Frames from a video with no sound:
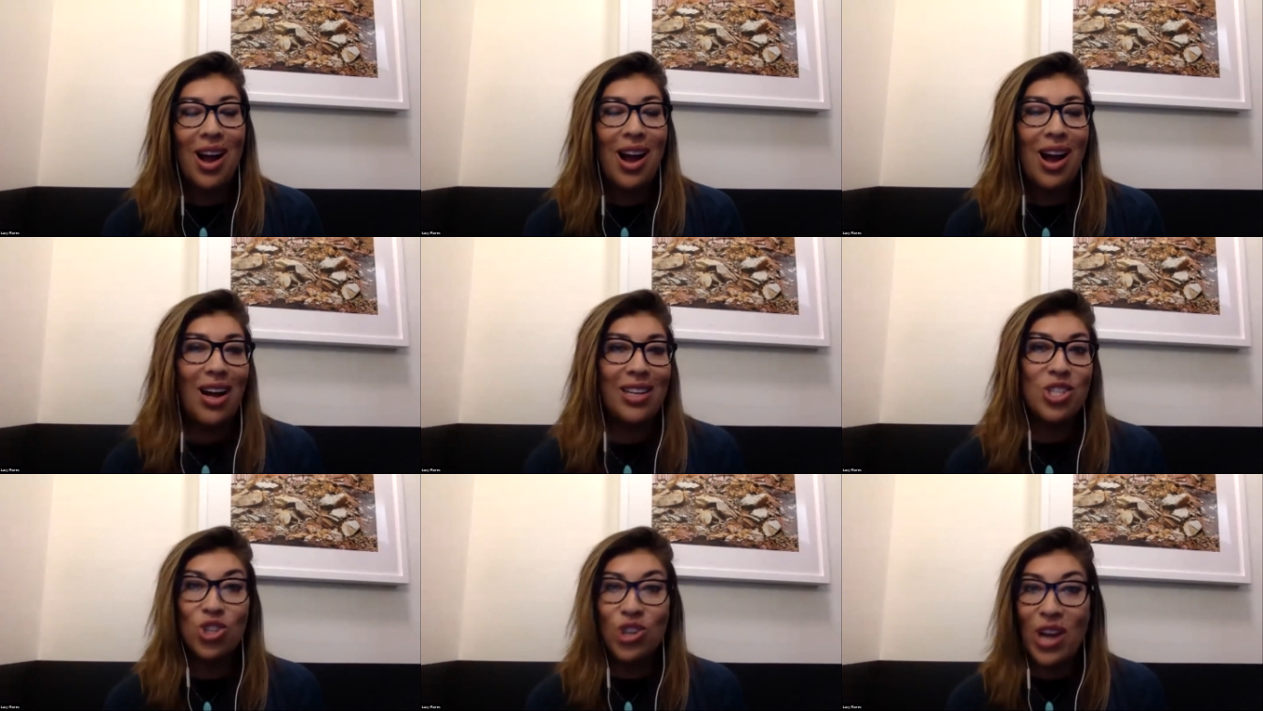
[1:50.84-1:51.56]
uh,
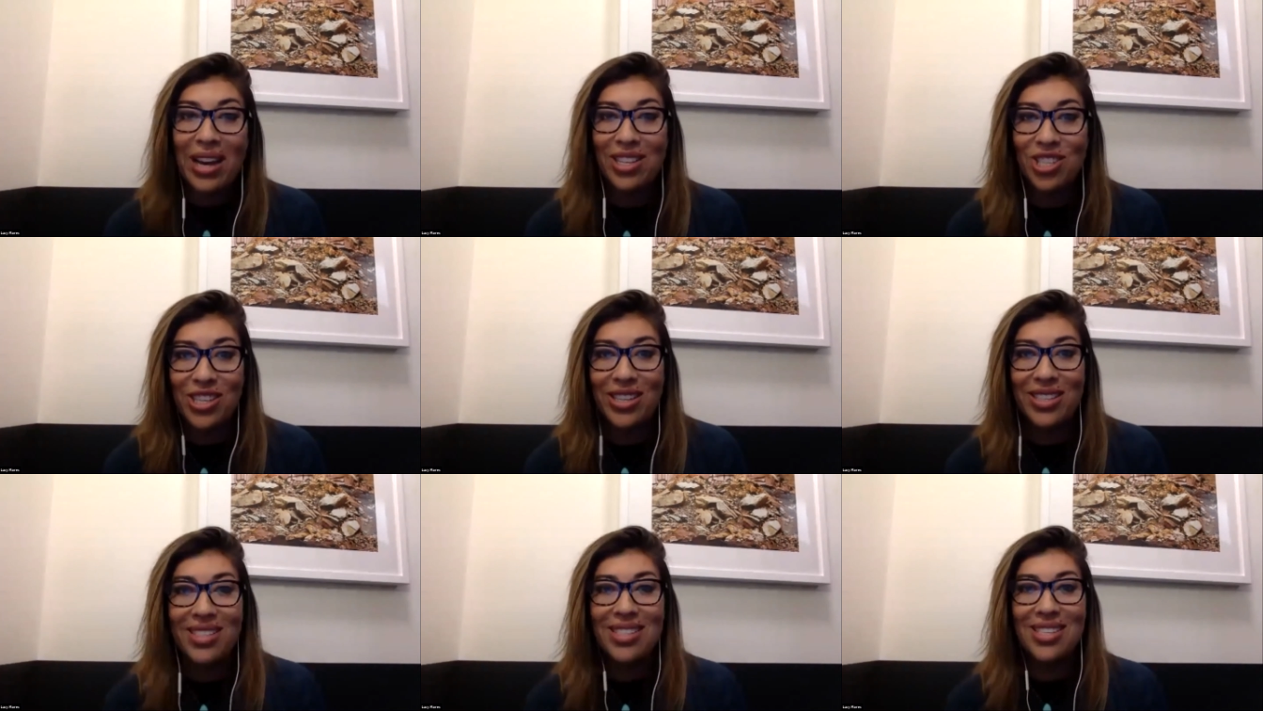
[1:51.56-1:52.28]

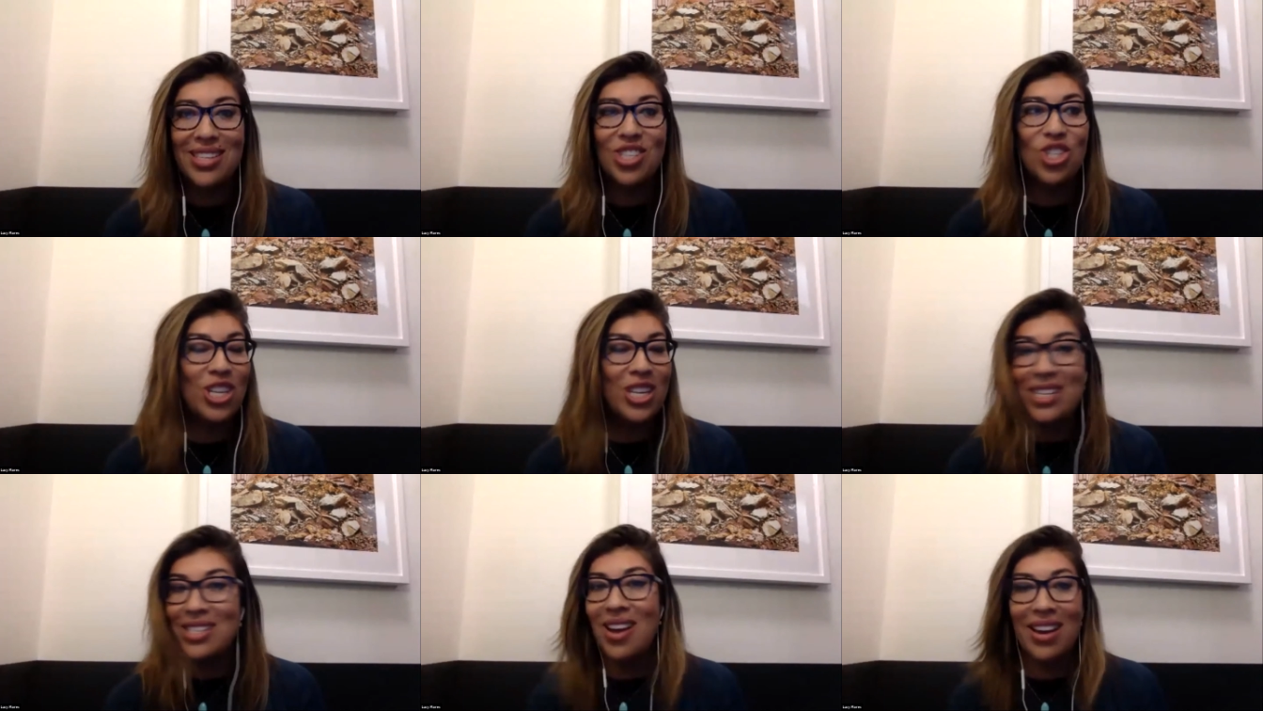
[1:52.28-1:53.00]
strategist, she
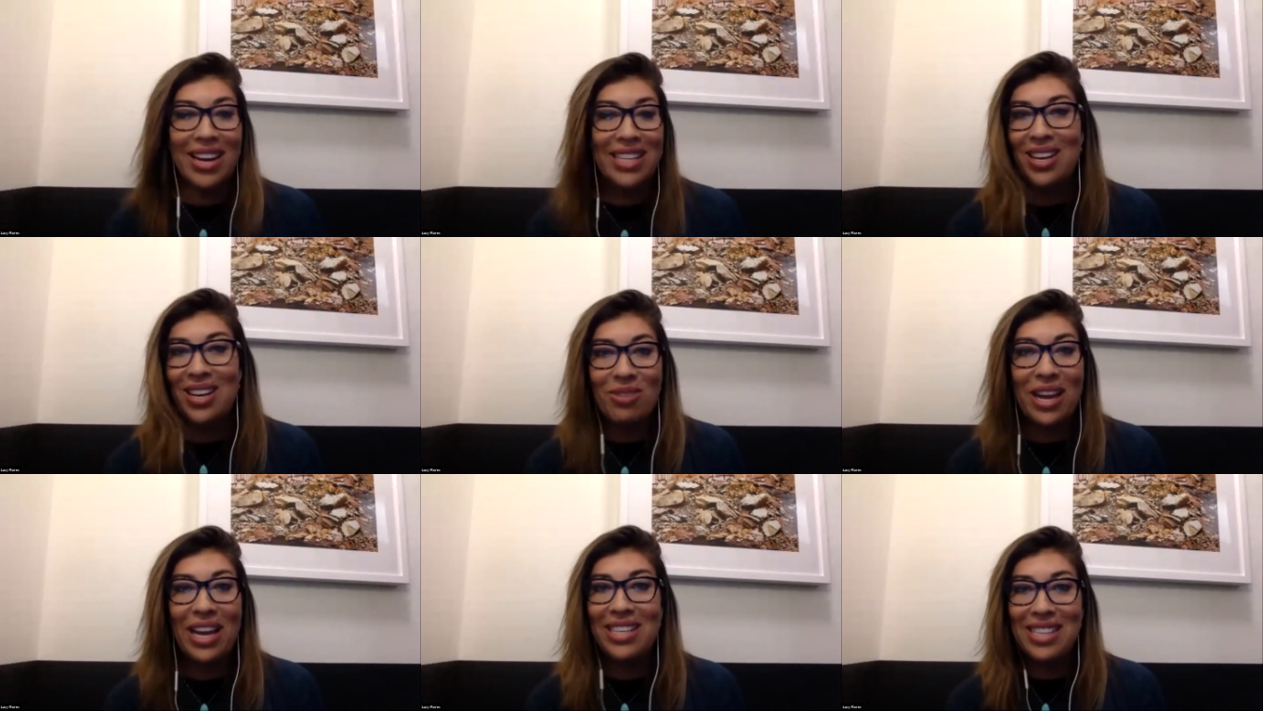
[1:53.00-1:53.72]
does not
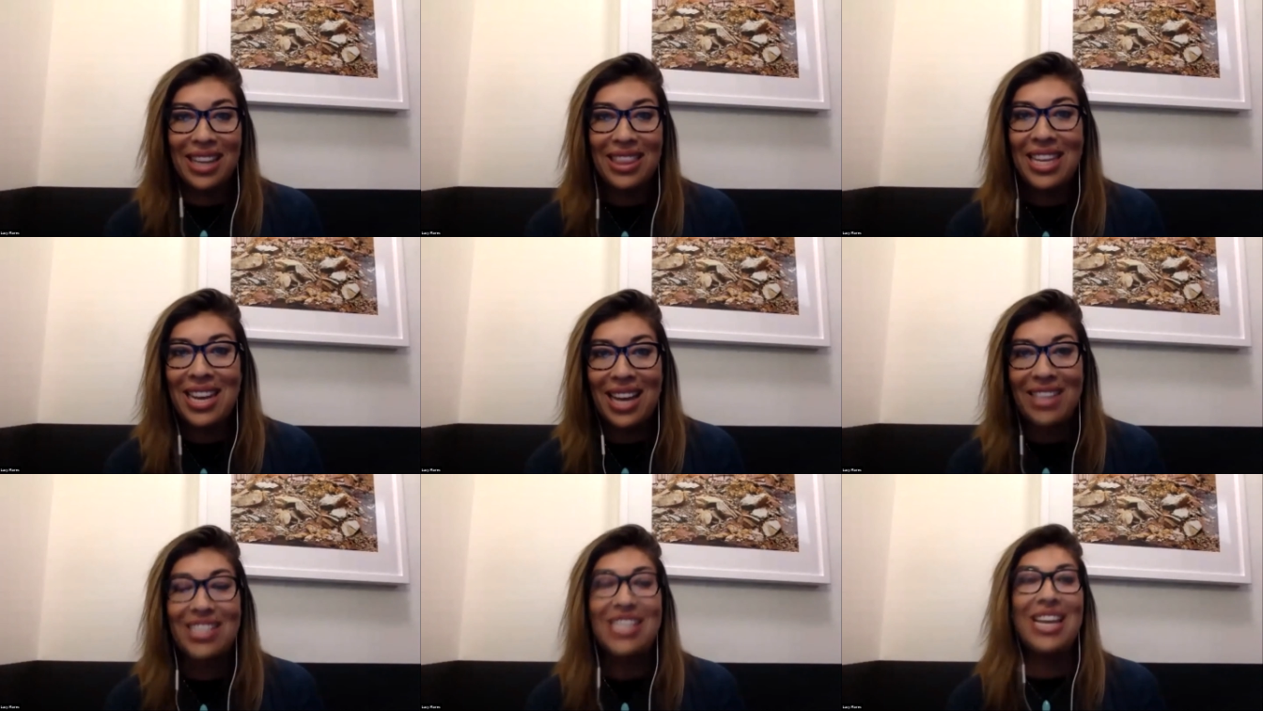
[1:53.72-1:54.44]
identify as
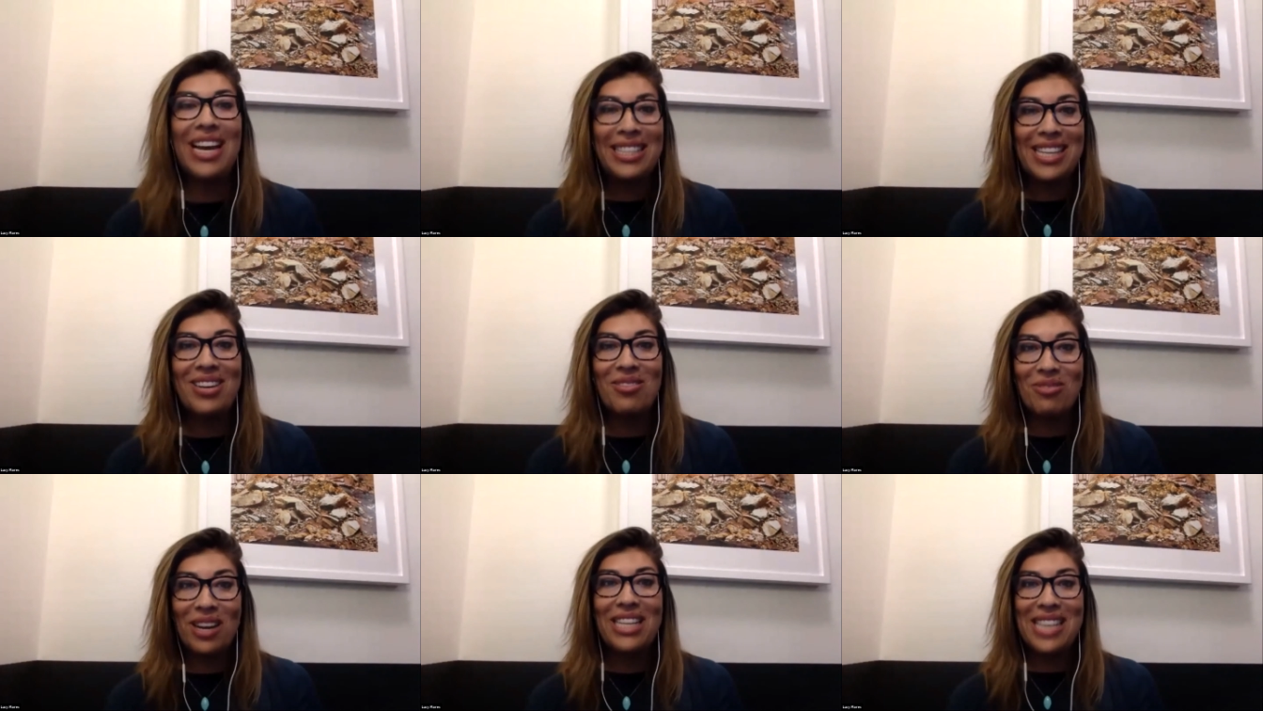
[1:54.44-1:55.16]
Latina. She
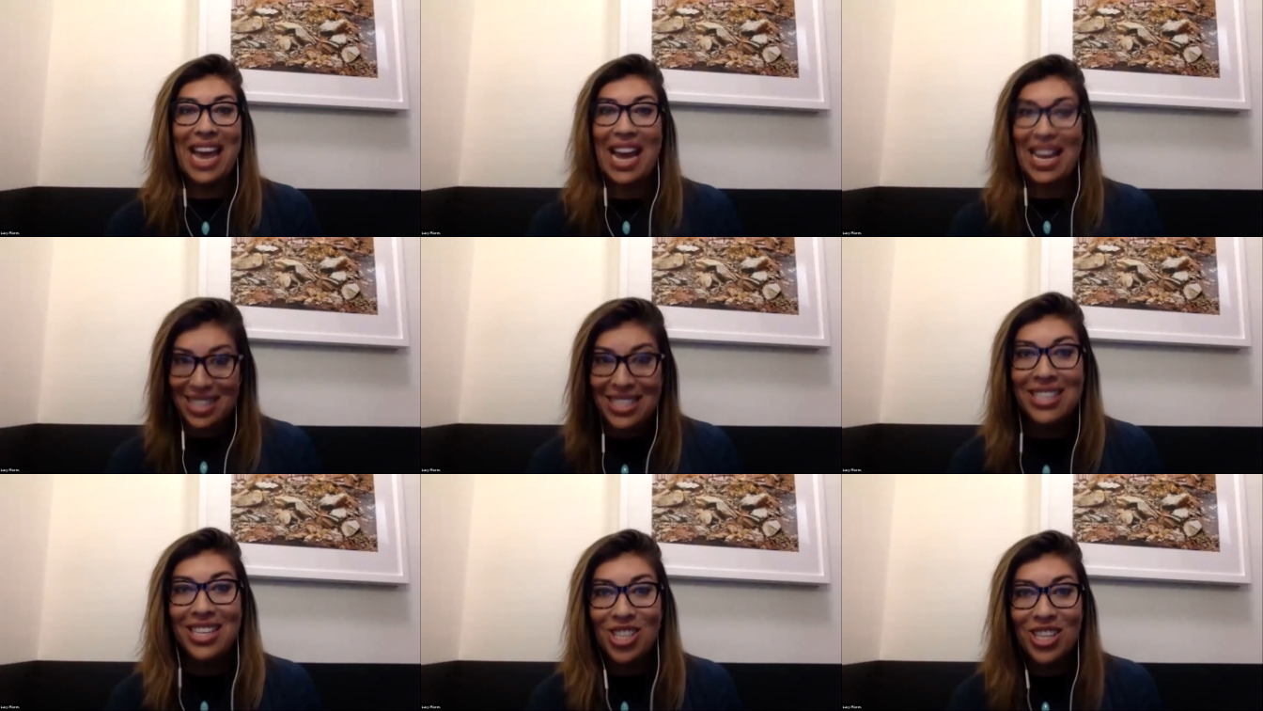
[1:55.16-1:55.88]
identifies as
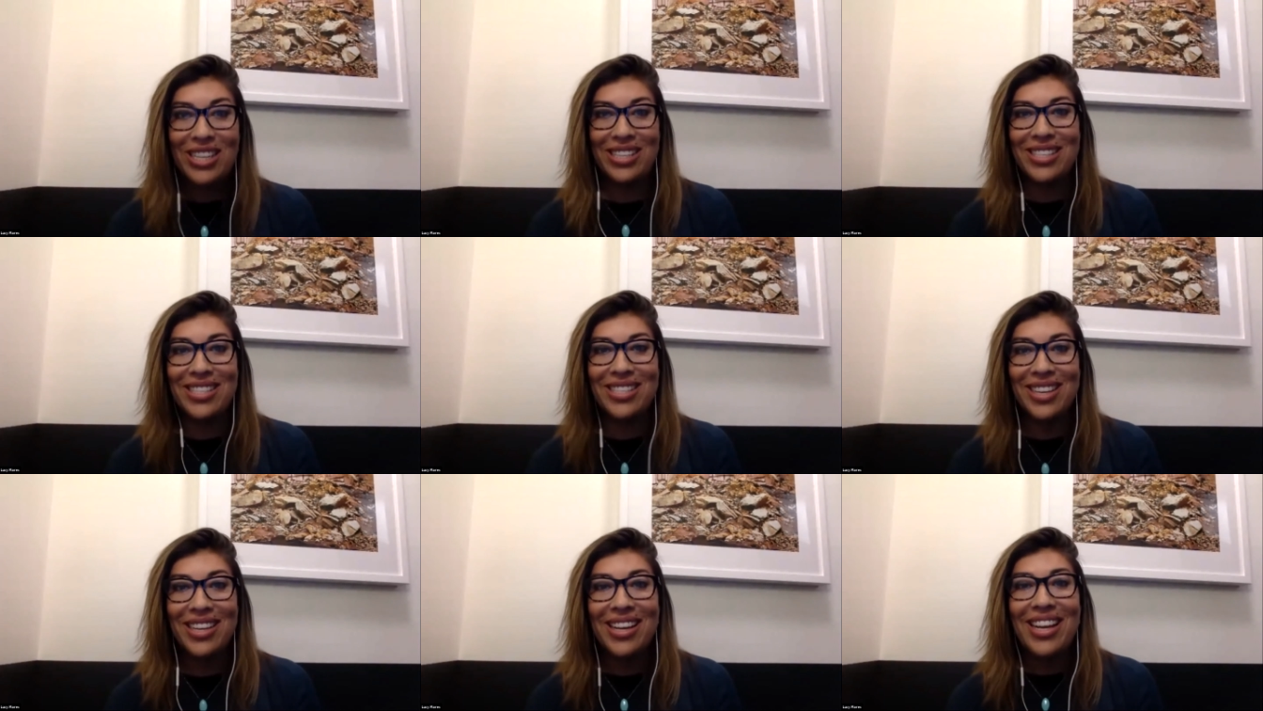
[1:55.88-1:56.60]
indigenous.